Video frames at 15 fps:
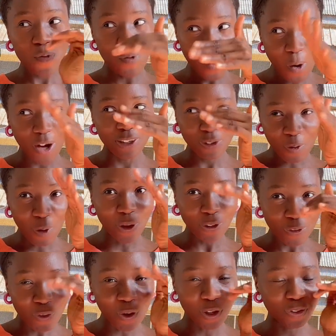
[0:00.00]
go on, go
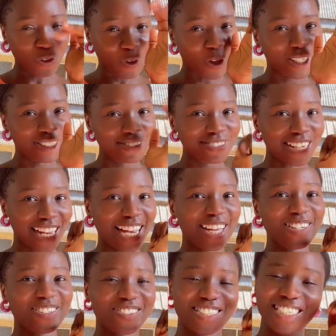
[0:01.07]
on, go on, go on, that
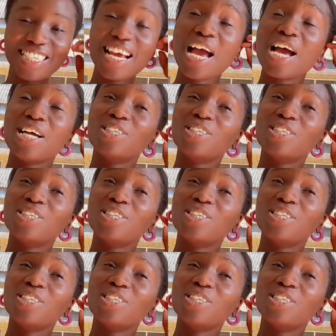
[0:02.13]
kind of thing.